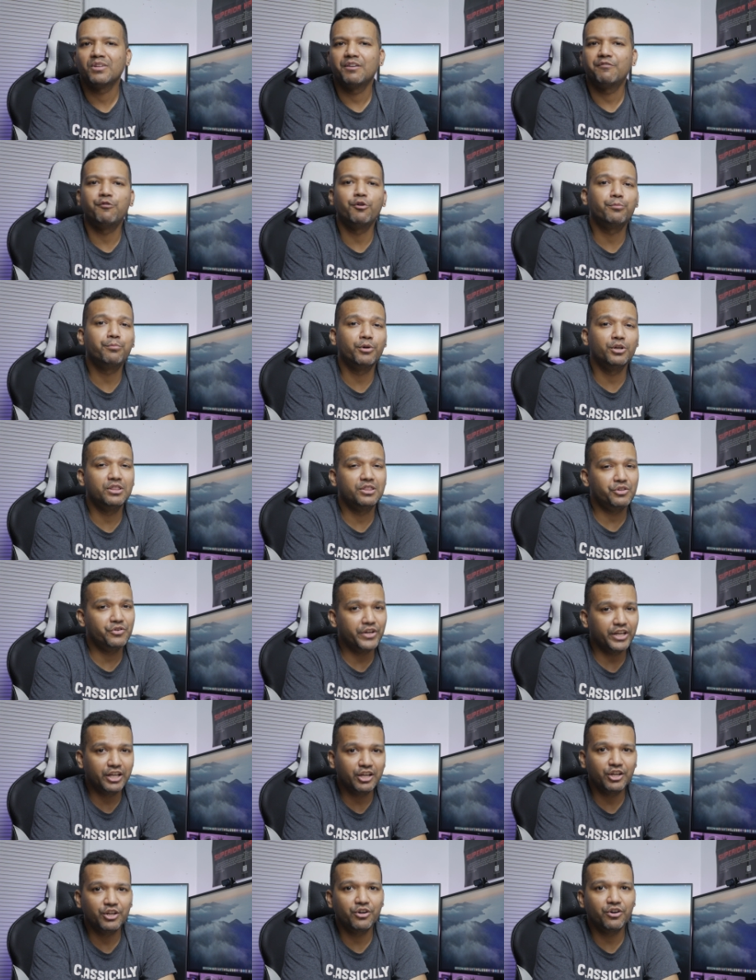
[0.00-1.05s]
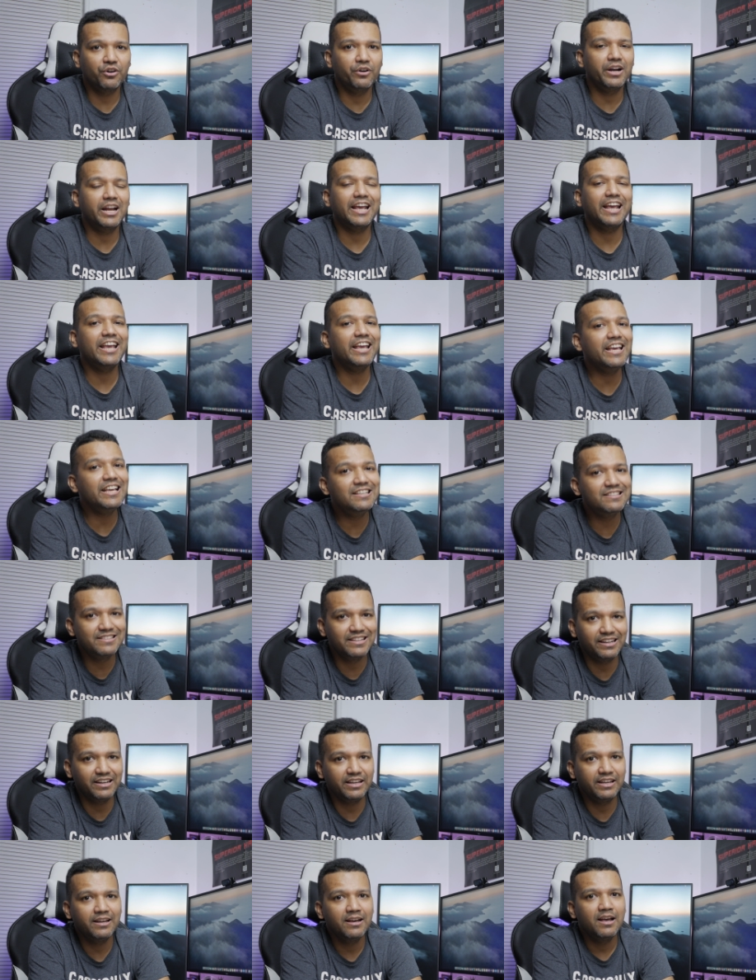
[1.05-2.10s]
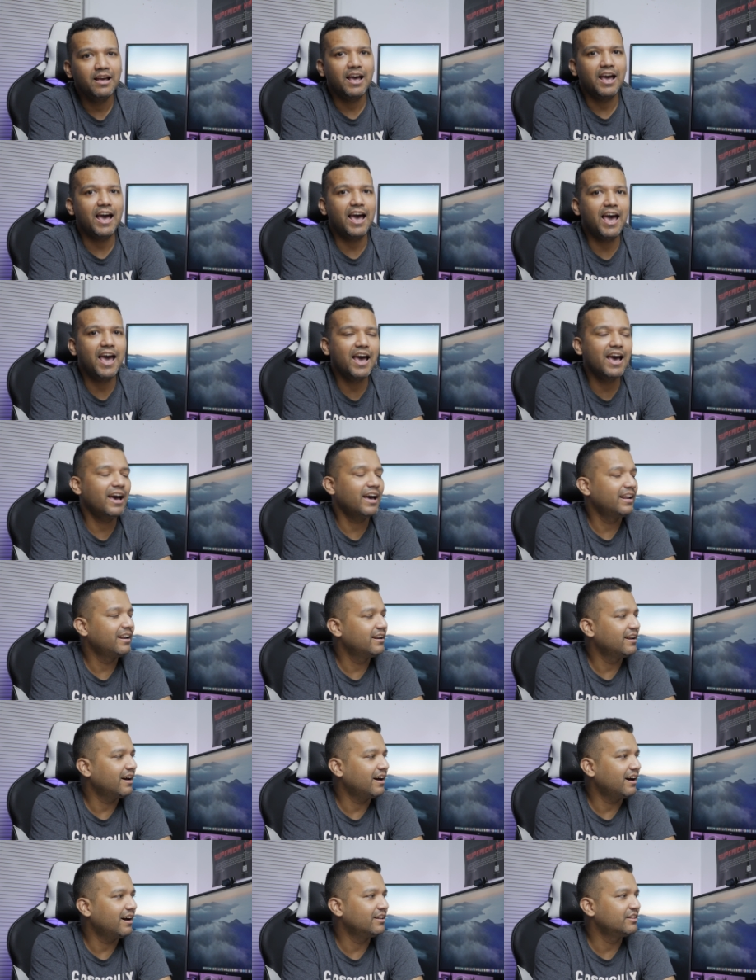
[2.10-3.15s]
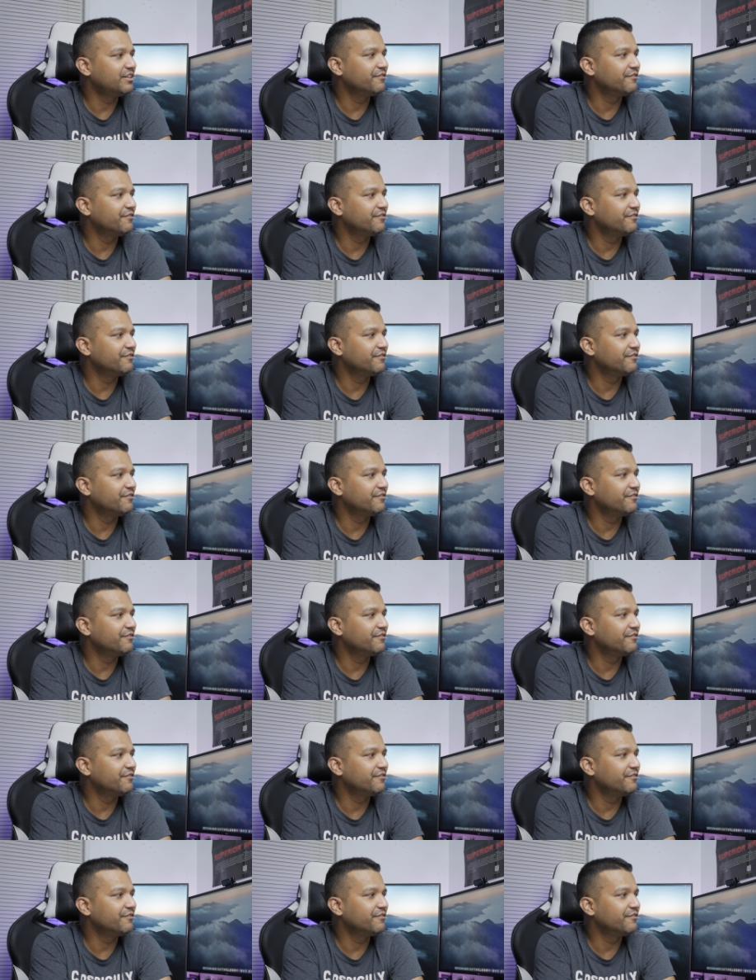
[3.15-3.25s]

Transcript: 4.3 gigahertz easily and uh, the